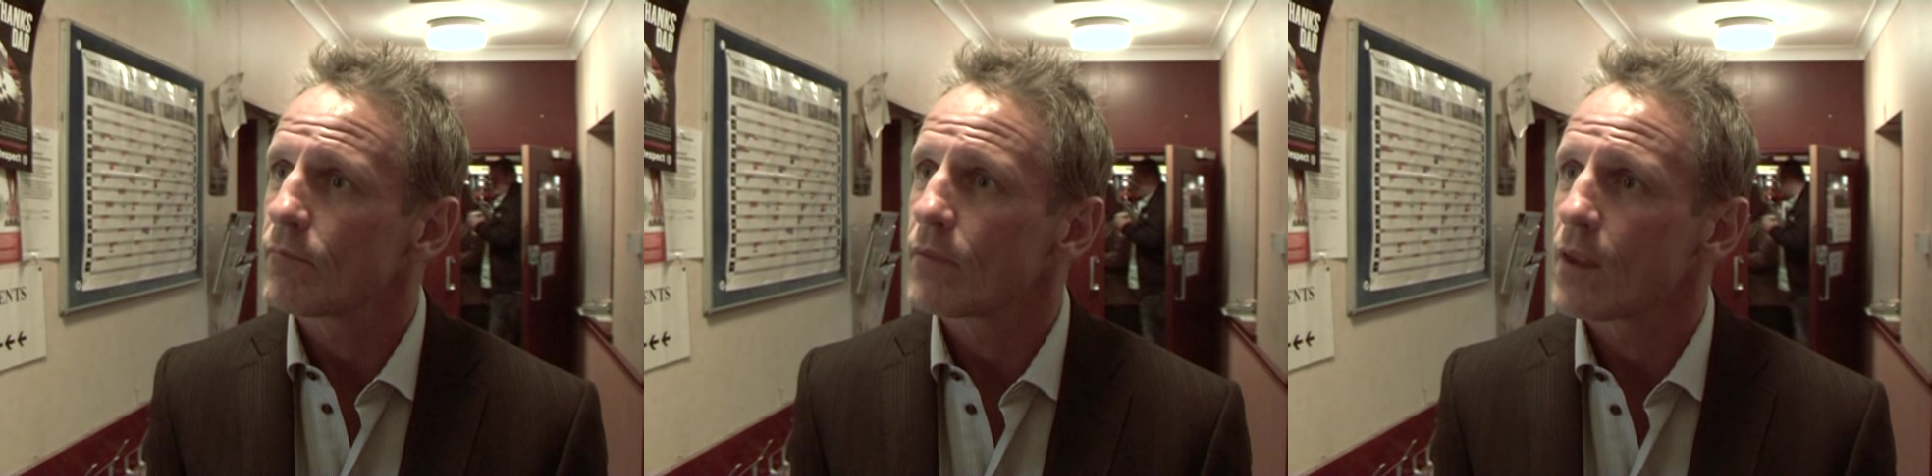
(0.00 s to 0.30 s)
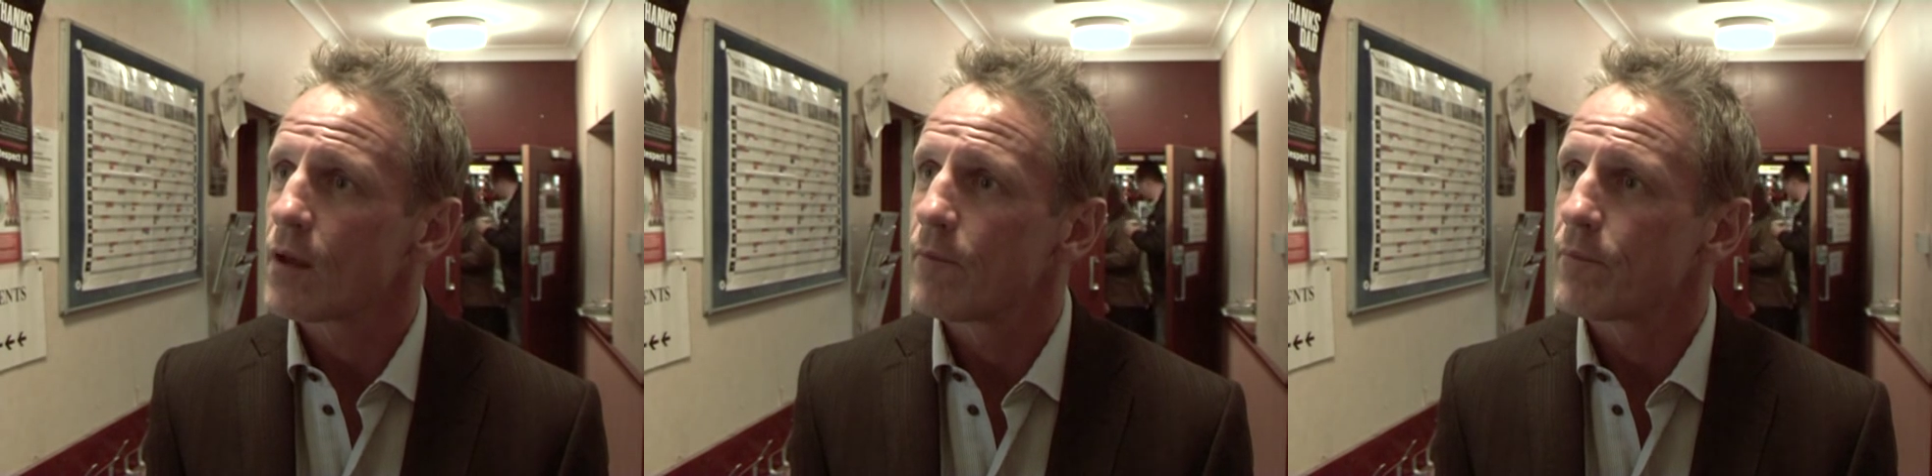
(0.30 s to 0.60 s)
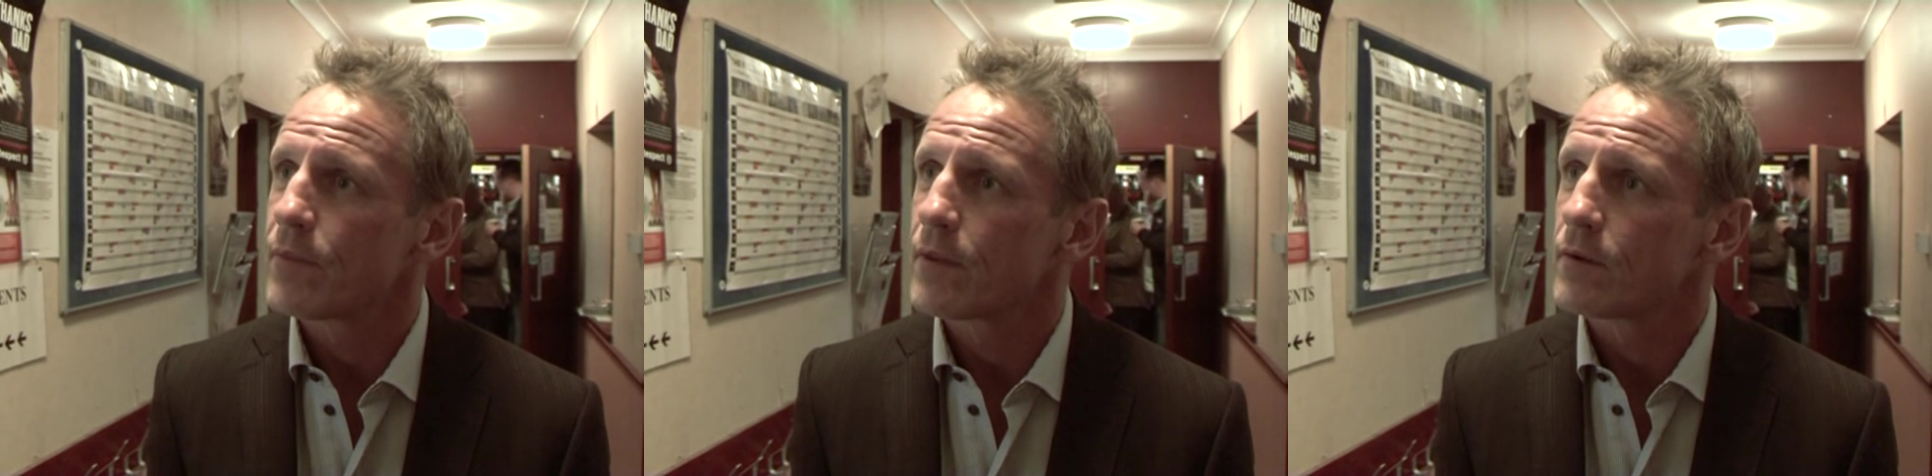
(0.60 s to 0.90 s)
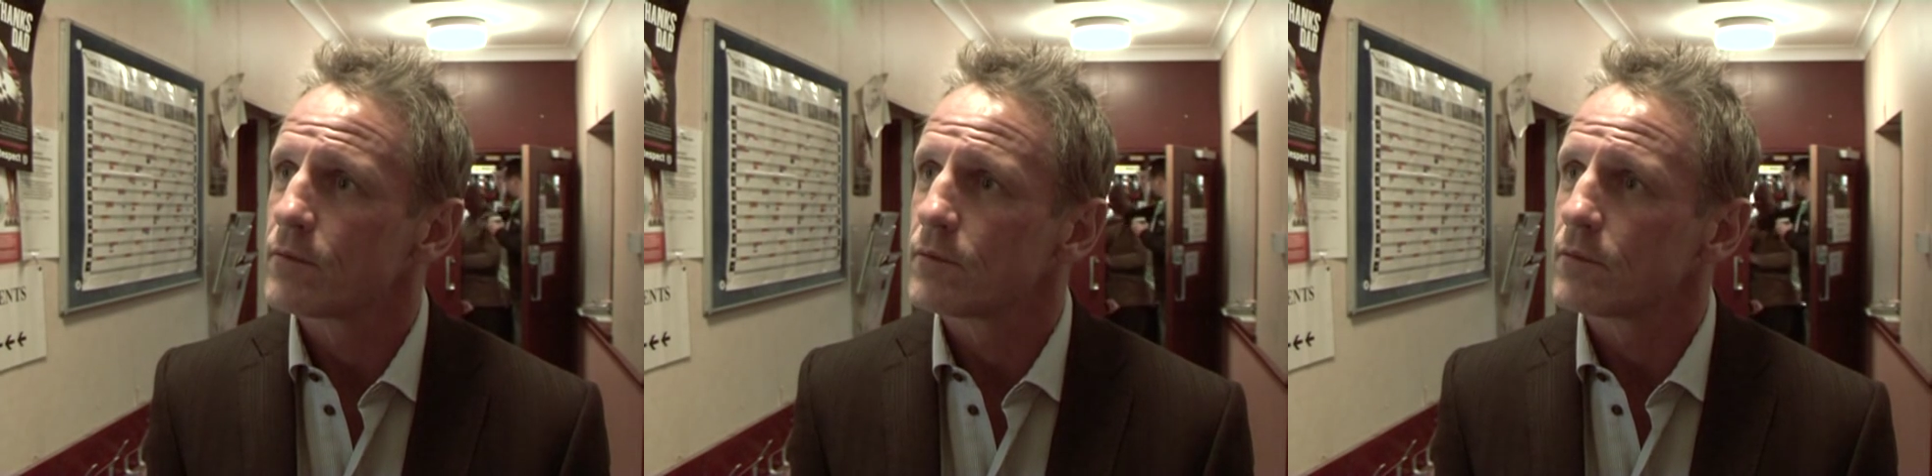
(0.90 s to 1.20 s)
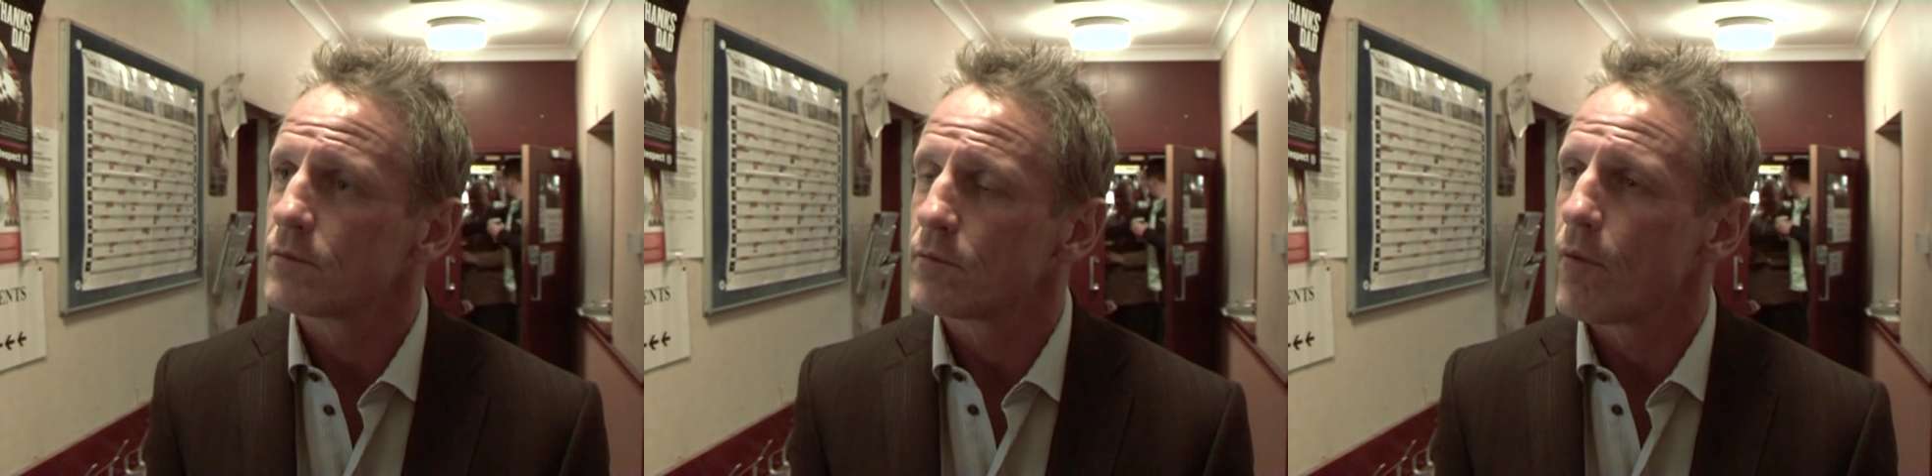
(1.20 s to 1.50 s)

I'll go on to your career.